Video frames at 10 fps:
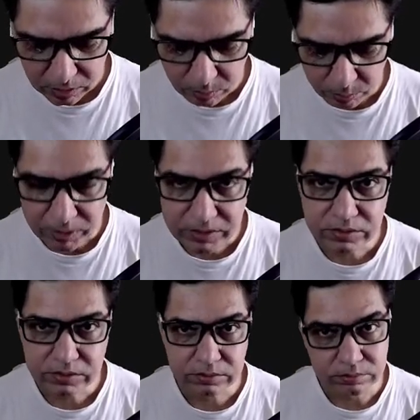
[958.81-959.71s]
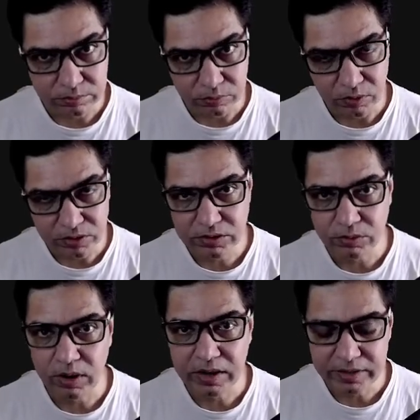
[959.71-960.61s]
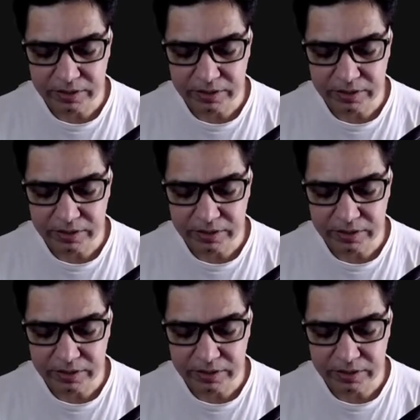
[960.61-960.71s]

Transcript: But once in a while, they can